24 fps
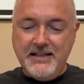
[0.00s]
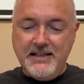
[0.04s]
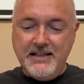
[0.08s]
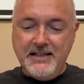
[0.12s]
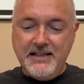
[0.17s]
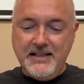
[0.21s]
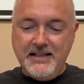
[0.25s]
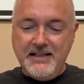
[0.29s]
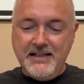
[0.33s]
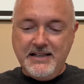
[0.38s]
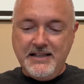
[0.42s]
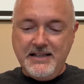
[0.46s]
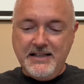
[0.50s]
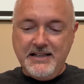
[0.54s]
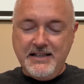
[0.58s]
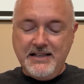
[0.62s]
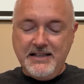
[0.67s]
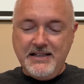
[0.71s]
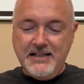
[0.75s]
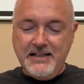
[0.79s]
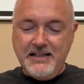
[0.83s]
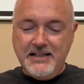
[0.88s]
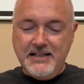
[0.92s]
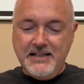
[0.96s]

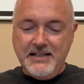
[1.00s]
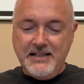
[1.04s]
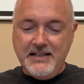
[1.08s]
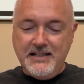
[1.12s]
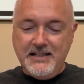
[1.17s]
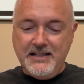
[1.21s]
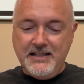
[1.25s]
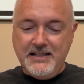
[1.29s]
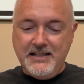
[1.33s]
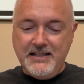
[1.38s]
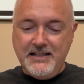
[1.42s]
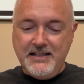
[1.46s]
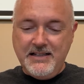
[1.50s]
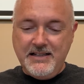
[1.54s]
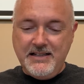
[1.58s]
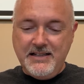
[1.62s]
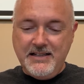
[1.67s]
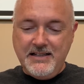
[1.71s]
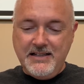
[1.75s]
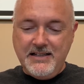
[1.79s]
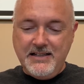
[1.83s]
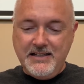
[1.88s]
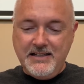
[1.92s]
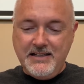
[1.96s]

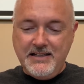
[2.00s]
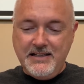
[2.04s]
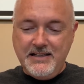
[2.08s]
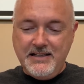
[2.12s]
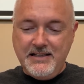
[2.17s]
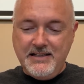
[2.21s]
Nothing is said.